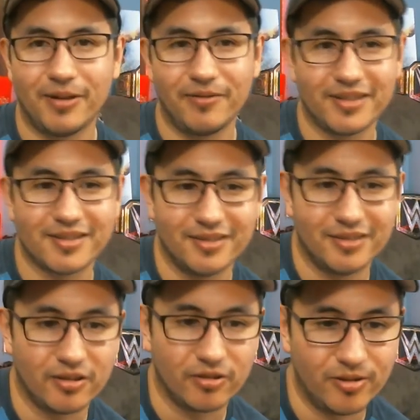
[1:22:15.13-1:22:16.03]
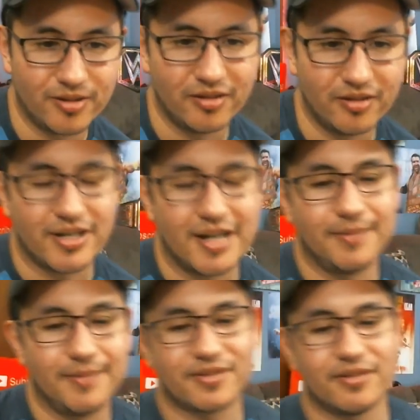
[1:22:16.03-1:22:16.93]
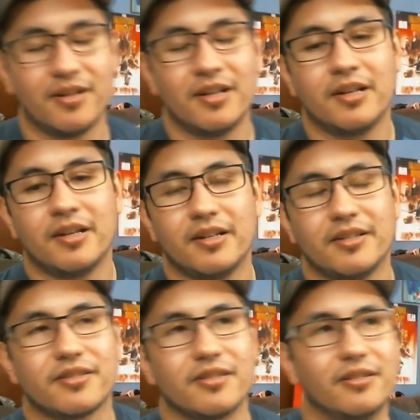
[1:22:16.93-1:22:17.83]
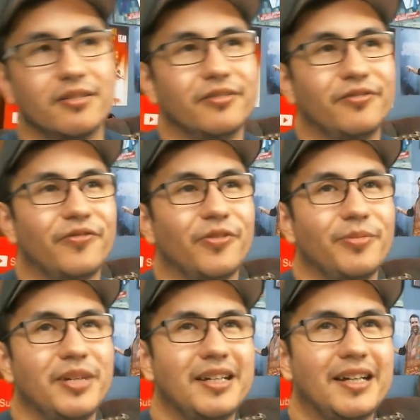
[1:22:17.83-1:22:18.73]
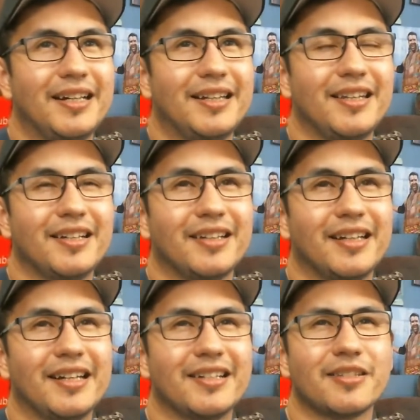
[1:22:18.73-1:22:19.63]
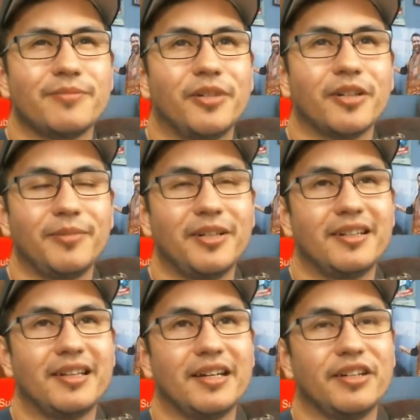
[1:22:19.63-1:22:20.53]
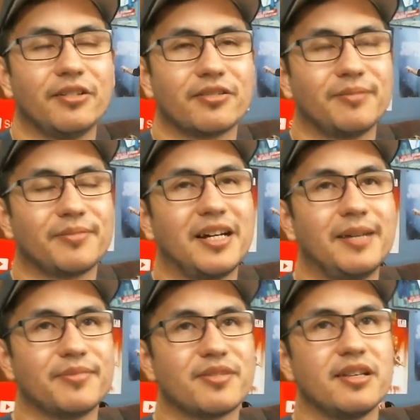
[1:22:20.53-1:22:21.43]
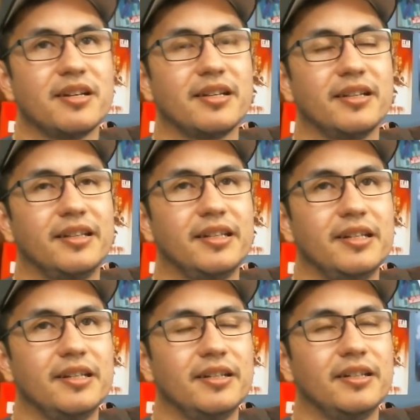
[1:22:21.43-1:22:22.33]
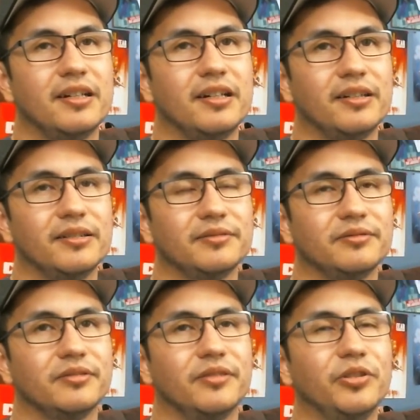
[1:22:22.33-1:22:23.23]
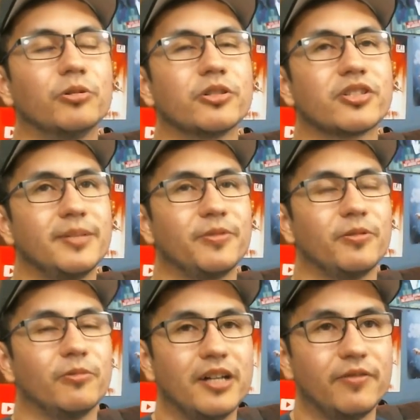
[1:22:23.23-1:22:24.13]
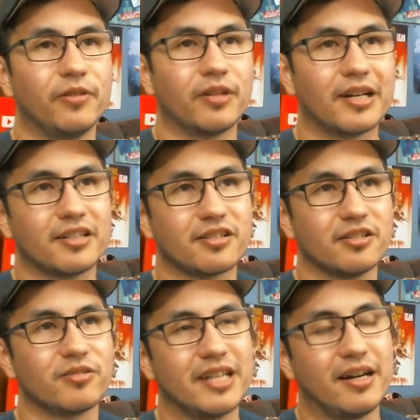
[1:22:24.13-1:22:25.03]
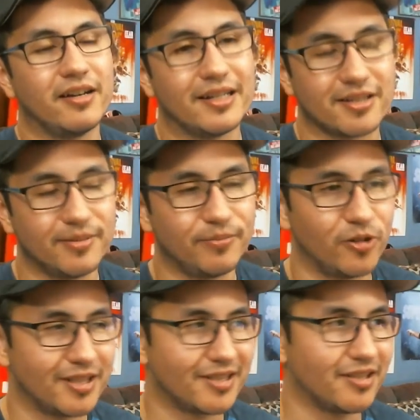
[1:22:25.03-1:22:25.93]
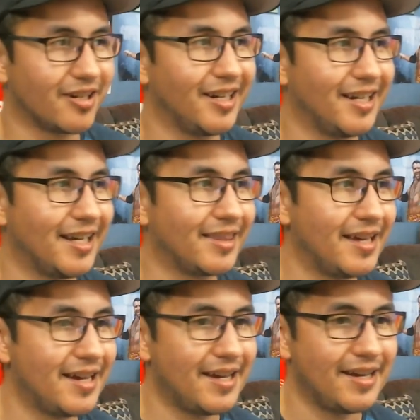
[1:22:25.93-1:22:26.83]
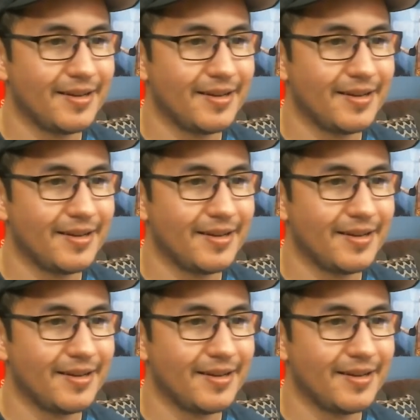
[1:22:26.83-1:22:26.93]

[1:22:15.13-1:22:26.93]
Obviously, they're going to their jobs. So for me, I think like it doesn't bug me that sometimes that the viewership or whatever, it kind of slows down at some points. You're going to get that.